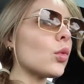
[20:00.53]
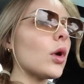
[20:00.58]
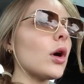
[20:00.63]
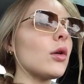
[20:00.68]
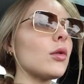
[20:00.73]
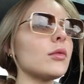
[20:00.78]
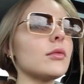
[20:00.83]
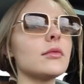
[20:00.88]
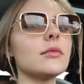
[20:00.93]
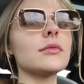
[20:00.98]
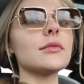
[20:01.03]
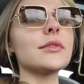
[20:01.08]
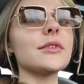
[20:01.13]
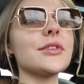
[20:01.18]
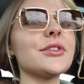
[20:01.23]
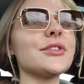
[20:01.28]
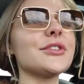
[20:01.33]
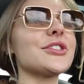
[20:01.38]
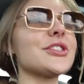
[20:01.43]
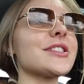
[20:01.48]
Whoa,
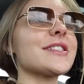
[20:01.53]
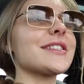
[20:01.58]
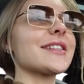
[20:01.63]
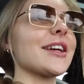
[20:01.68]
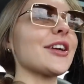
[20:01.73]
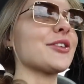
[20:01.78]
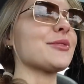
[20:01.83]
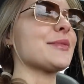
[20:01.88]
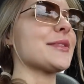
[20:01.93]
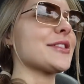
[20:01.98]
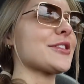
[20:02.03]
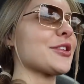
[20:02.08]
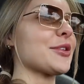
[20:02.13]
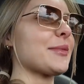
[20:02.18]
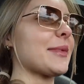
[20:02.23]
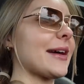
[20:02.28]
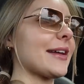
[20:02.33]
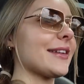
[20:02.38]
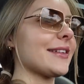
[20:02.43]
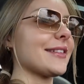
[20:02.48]
it just scared me so
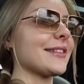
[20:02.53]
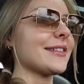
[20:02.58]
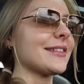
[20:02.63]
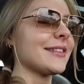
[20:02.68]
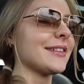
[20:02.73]
bad.